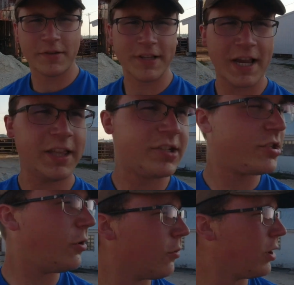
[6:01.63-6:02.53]
for silage,
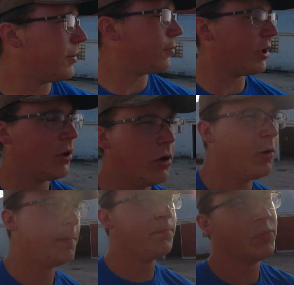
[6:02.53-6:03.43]
so we're running pretty
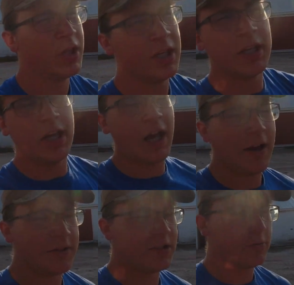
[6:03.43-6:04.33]
low.
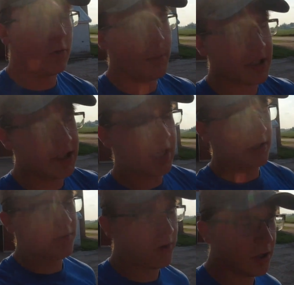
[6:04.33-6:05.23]
Obviously, we won't make
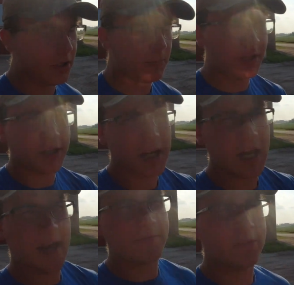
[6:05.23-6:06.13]
silage for another month and a
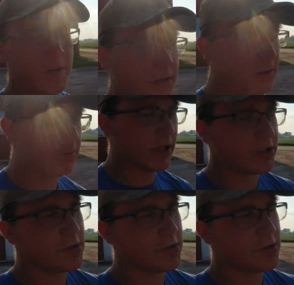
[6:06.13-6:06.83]
half, so we gotta